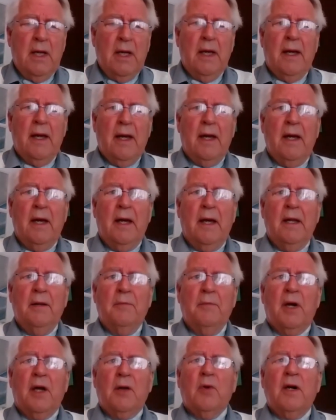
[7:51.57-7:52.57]
and
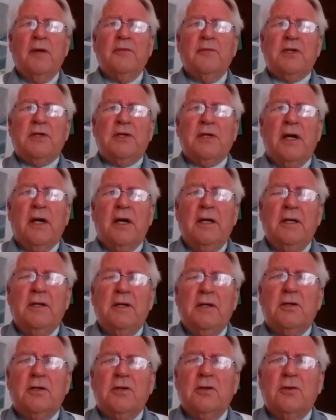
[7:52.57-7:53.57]
my wife decided
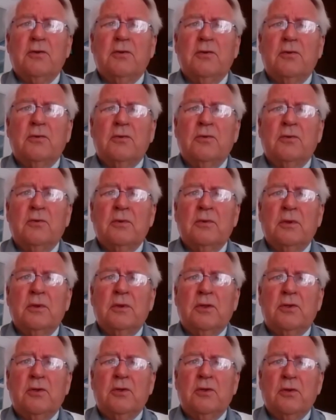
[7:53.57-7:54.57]
to
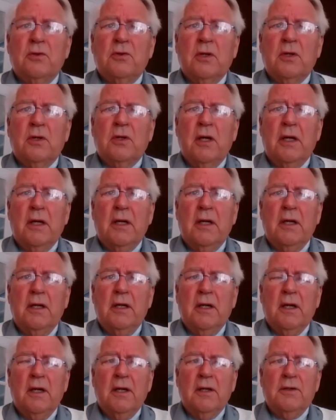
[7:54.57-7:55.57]
do
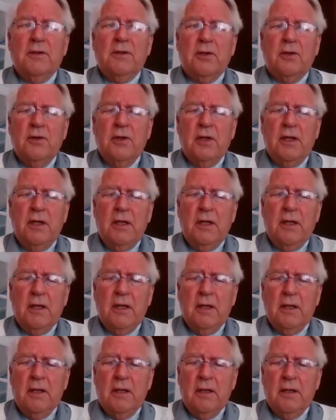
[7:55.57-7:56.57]
a degree
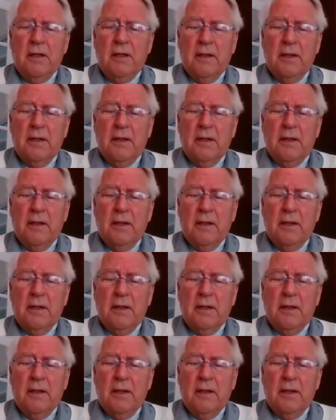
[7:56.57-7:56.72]
in